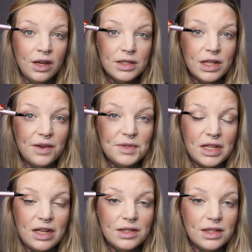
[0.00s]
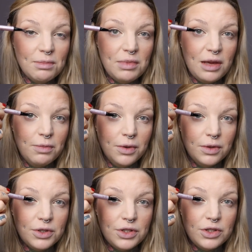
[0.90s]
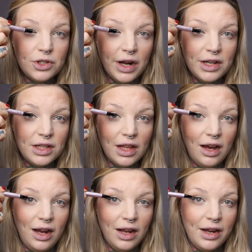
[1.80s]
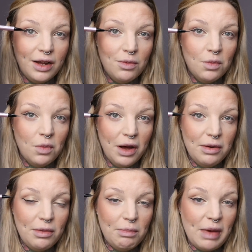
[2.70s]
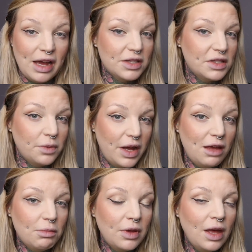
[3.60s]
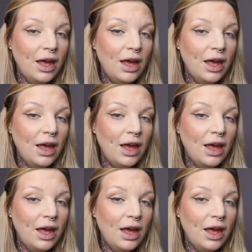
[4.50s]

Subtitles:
So I've seen some people try and do their eyeliner in one big sweep,